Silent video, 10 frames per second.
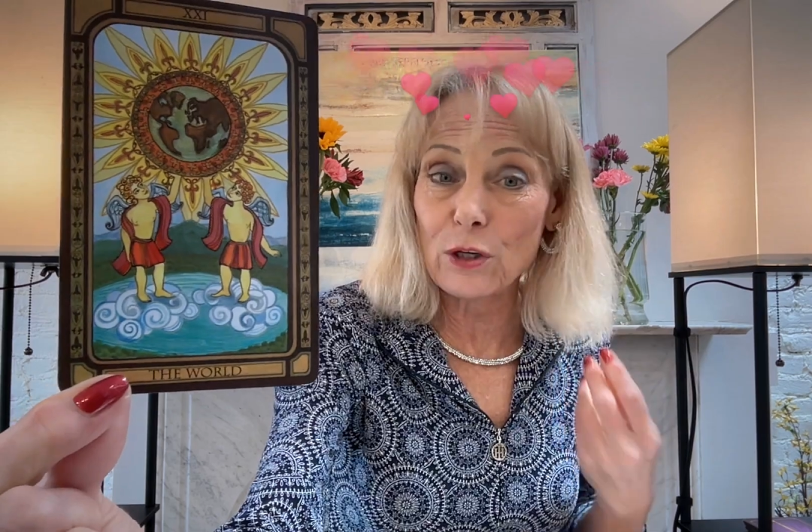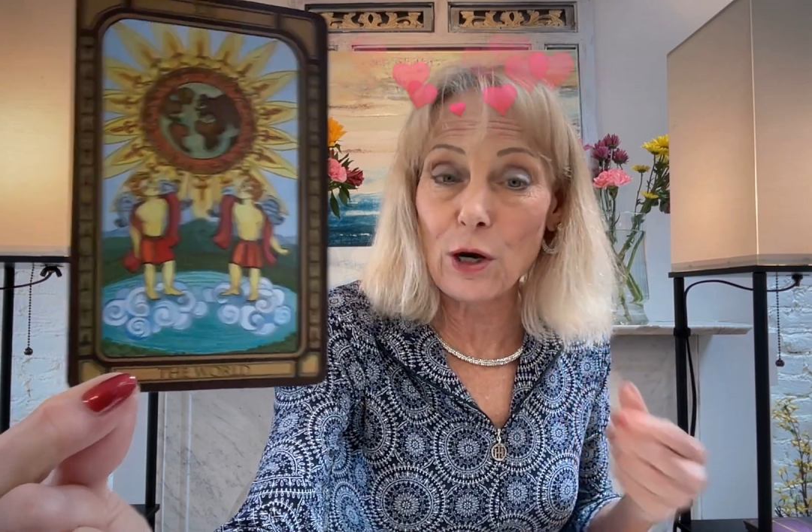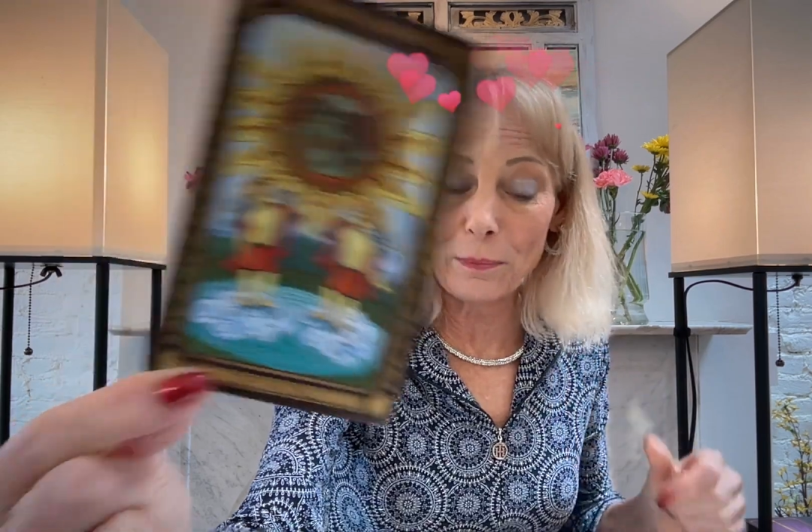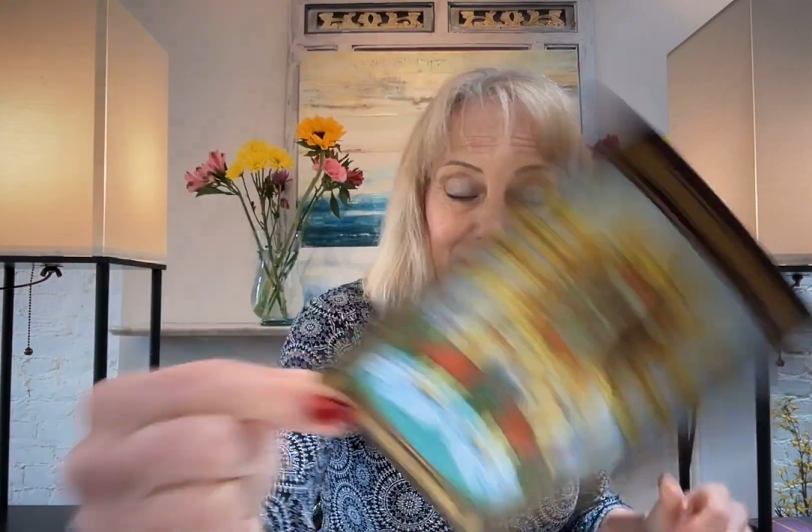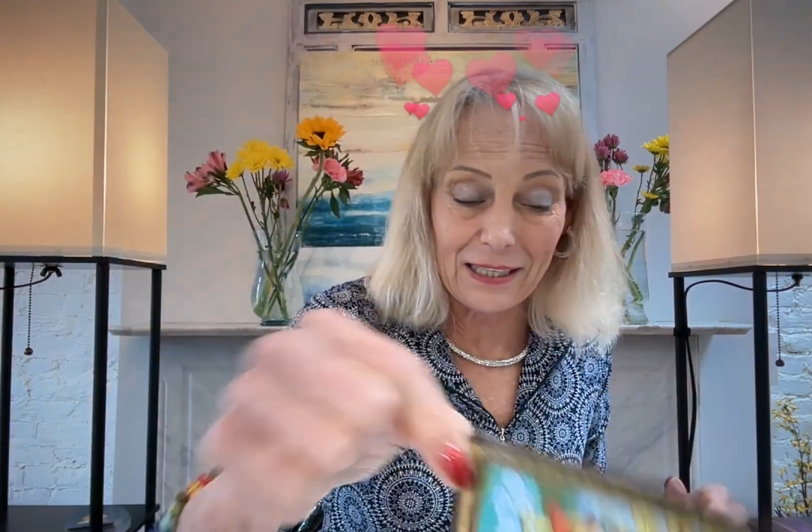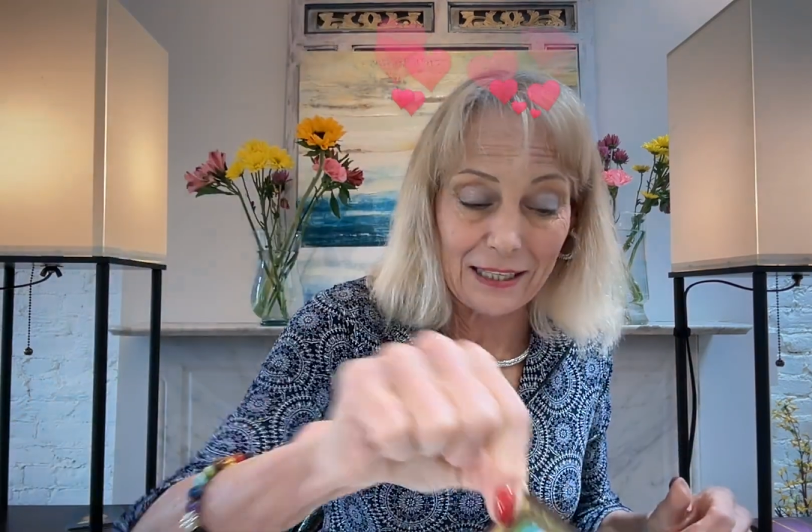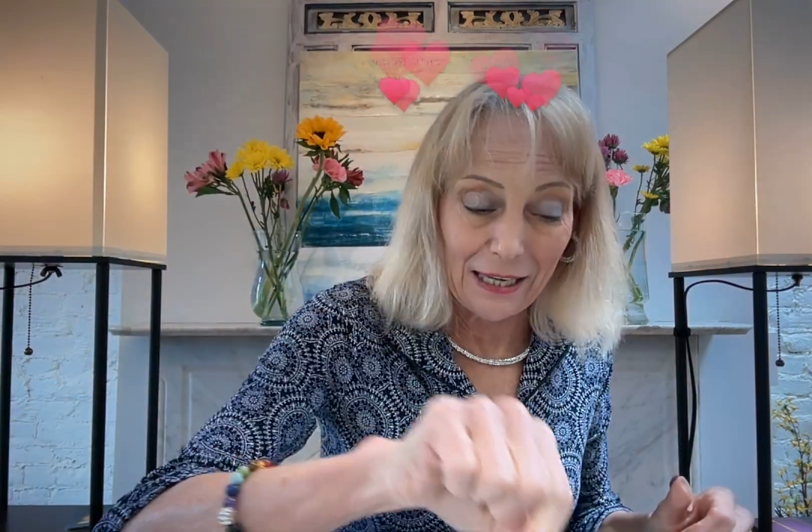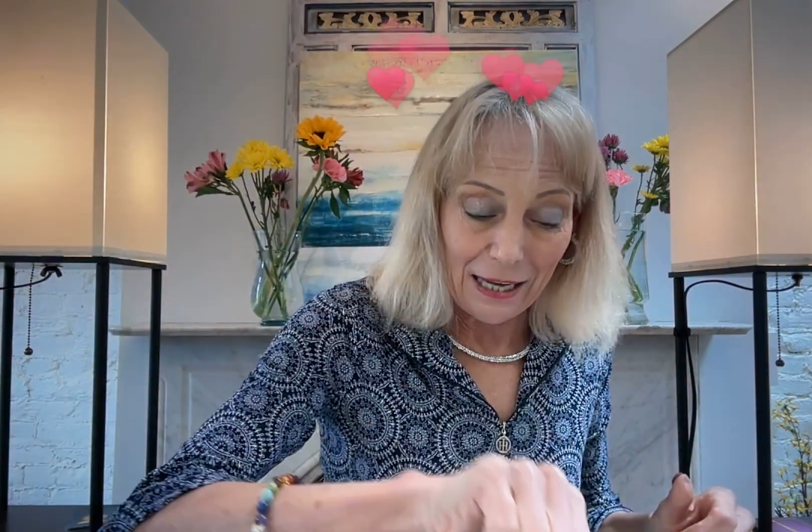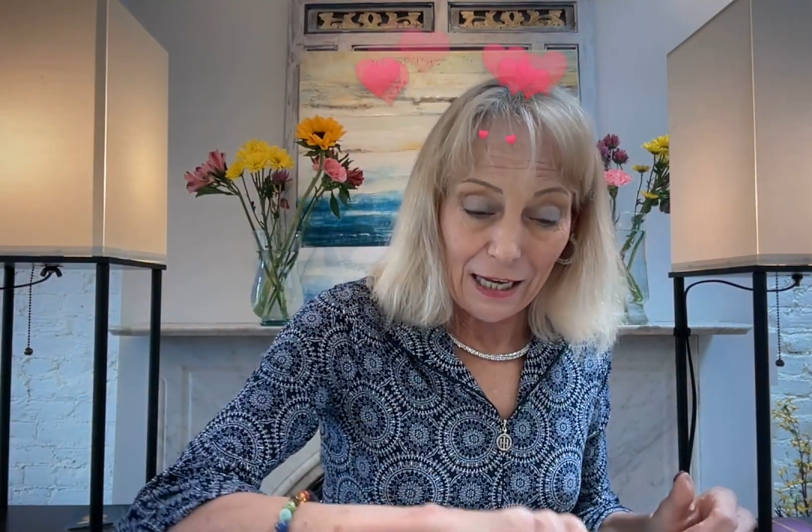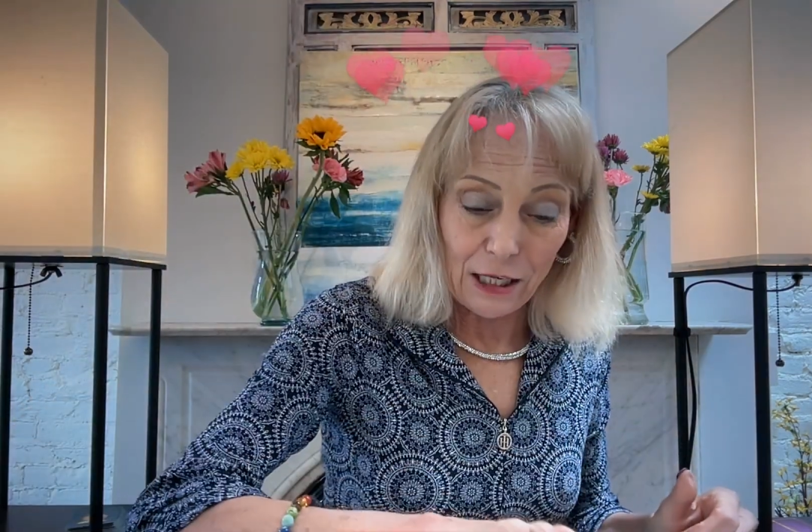coming
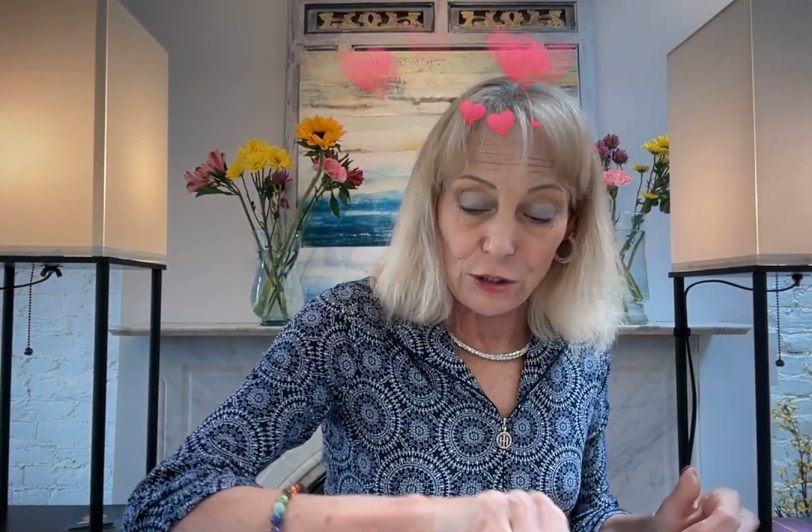uh,